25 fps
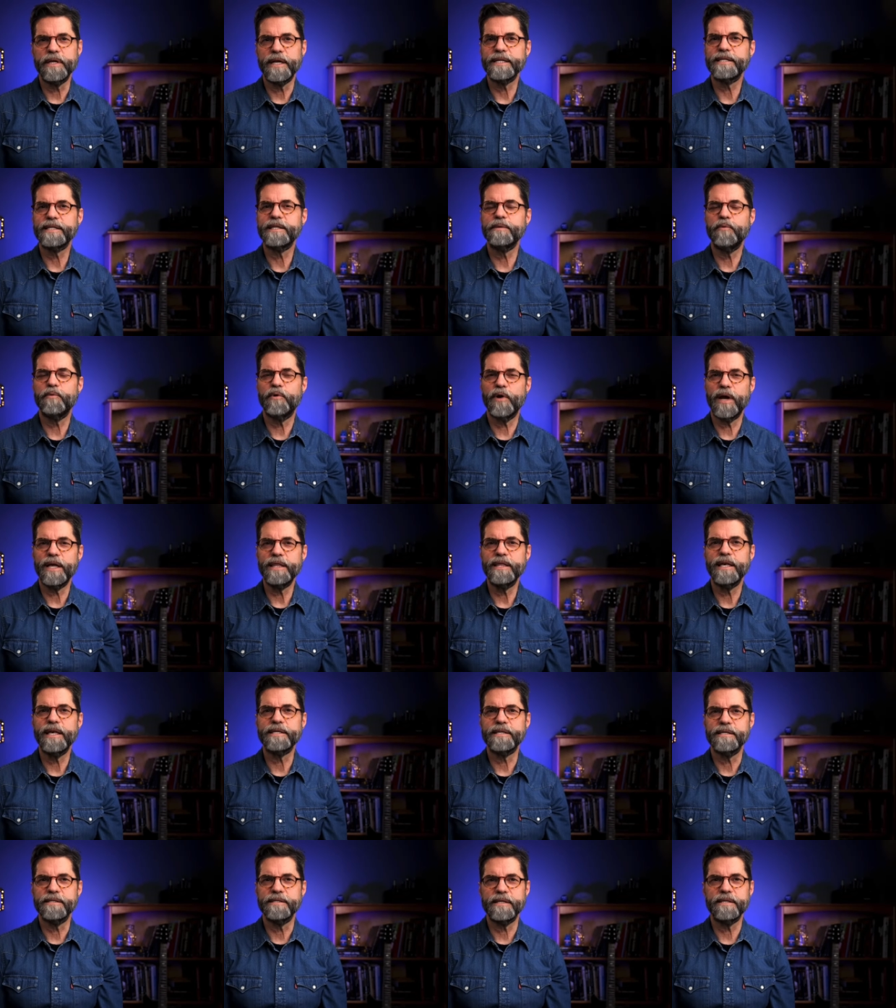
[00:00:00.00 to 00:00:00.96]
and get some
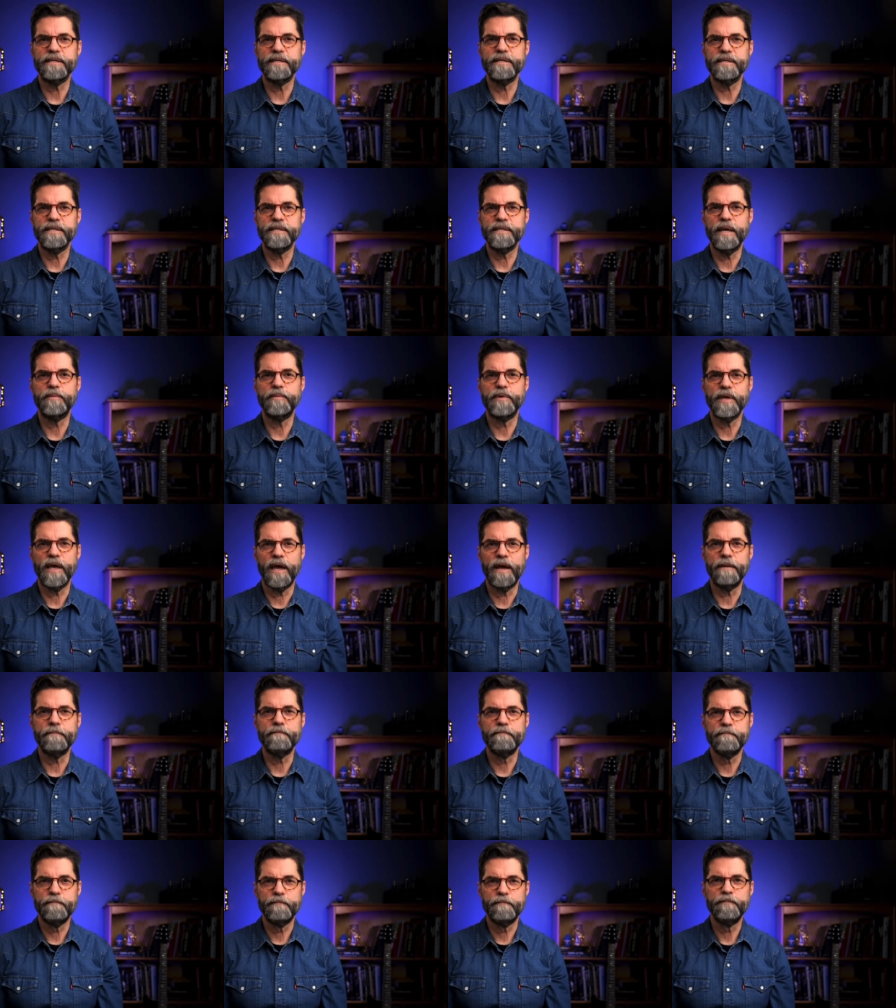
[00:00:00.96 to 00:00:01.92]
great lessons at the same
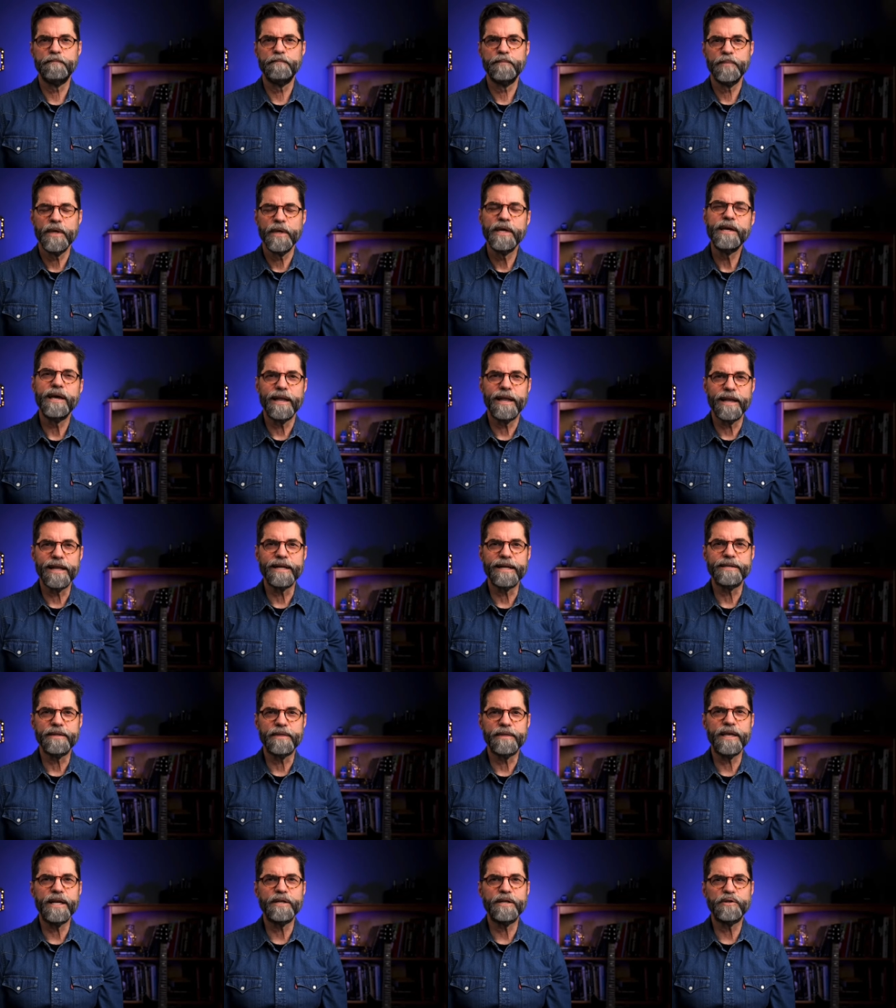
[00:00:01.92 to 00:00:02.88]
time. I'd
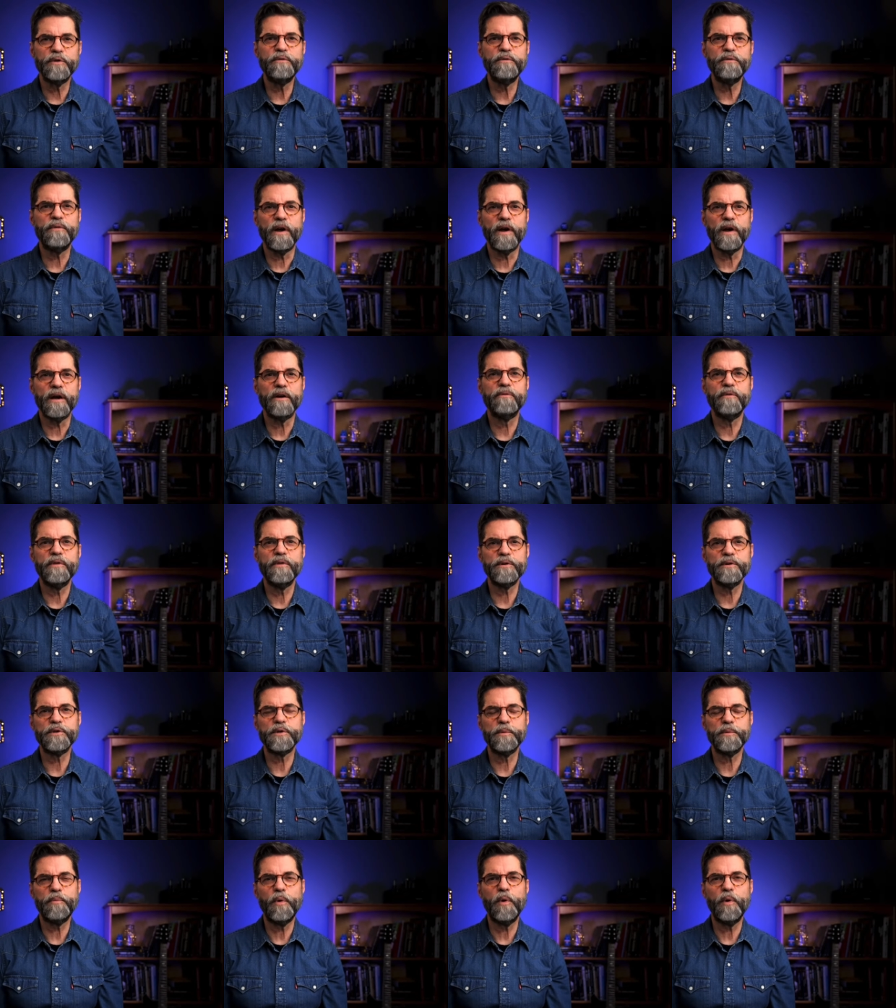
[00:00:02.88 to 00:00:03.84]
like to thank TrueFire
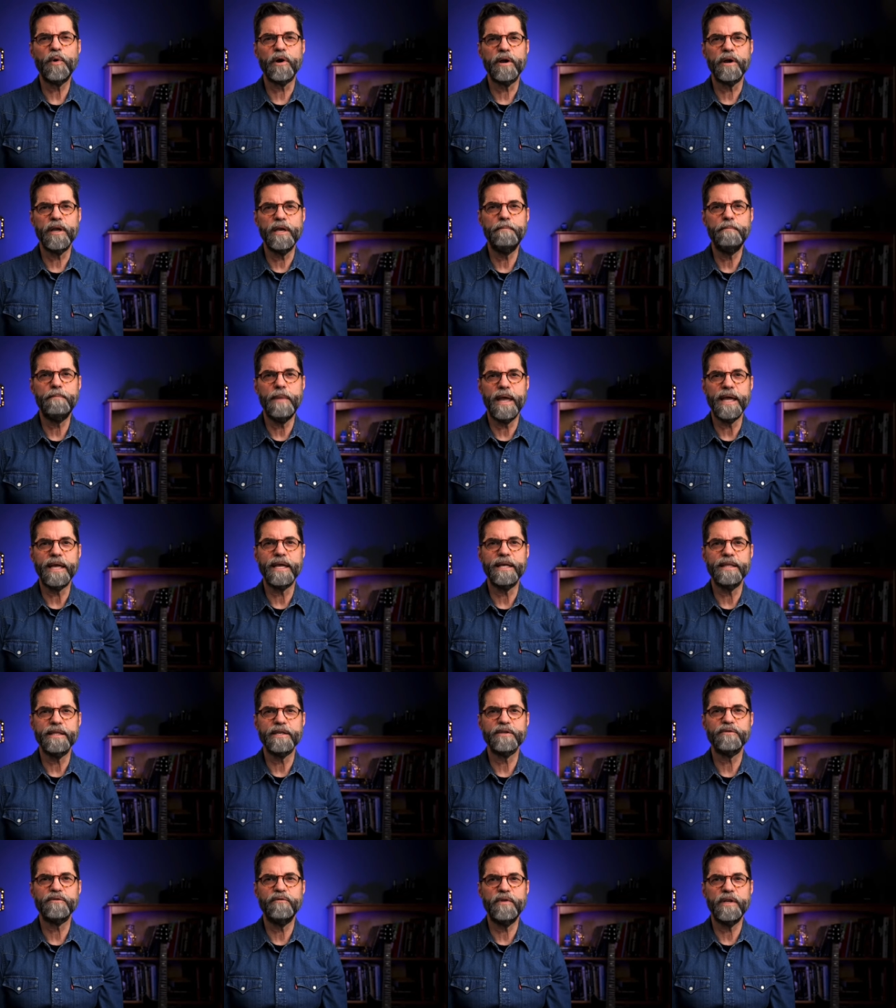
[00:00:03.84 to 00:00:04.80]
for their support in making this